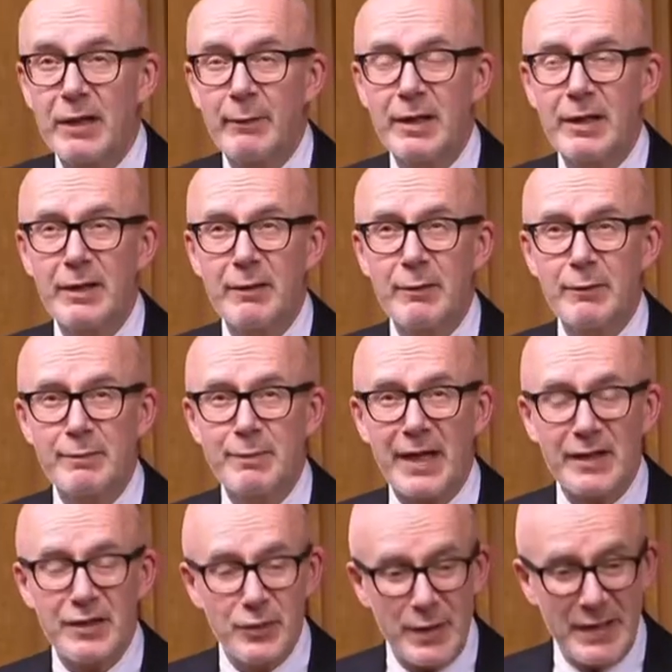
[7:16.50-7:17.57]
I mean, it was
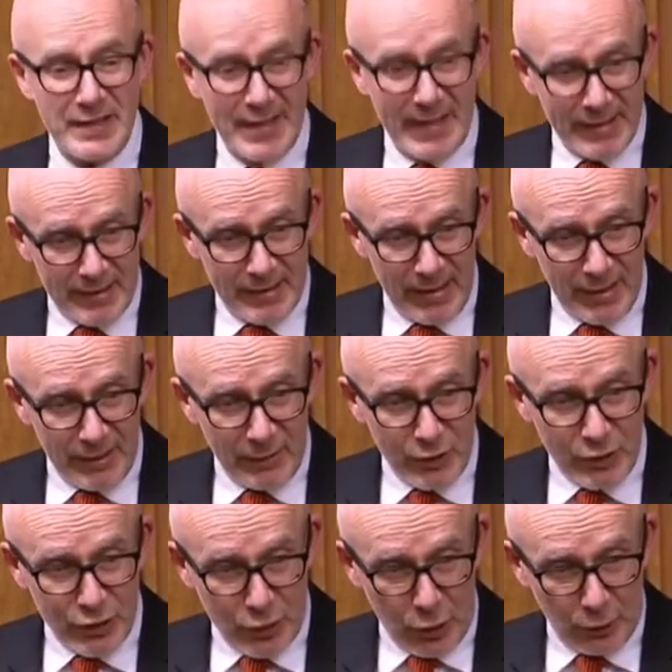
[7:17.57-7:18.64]
back in 2018
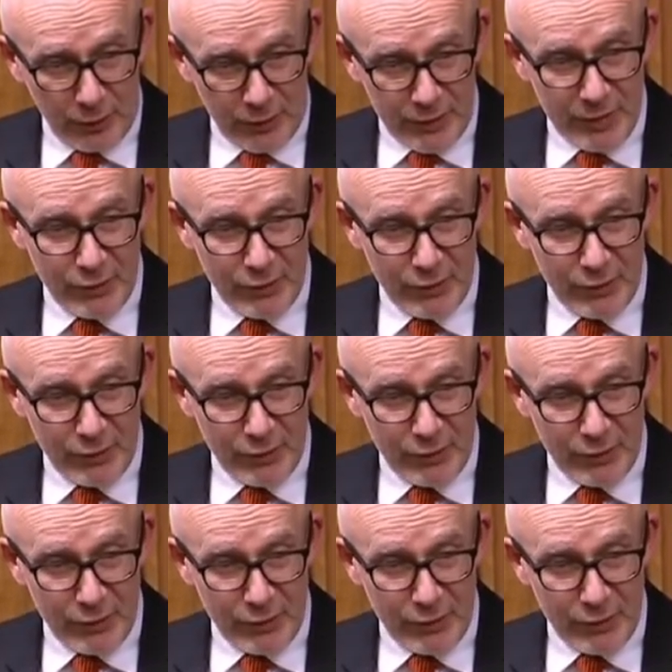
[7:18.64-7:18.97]
that Scotland